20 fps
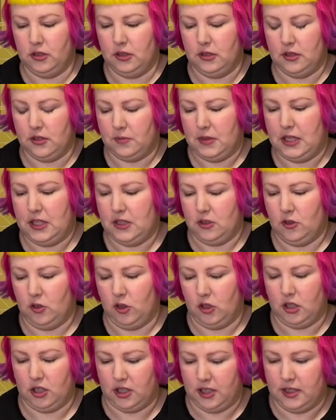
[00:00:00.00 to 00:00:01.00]
It means you're
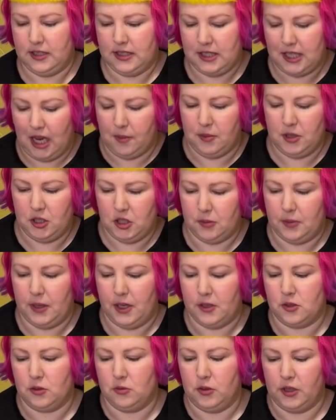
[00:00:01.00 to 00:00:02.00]
not going to damage your
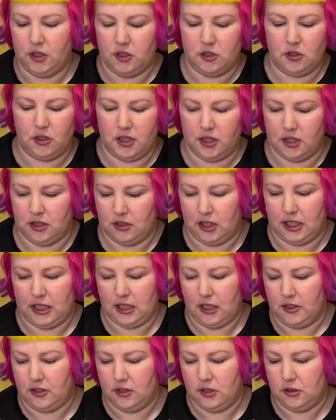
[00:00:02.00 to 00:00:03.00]
puzzle when you're trying to, like,
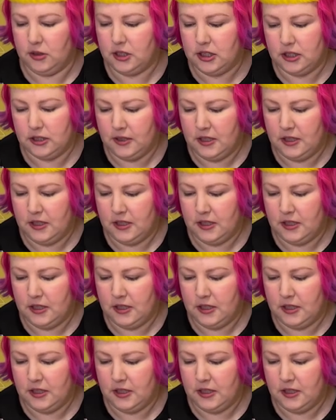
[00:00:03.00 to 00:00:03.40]
undo it.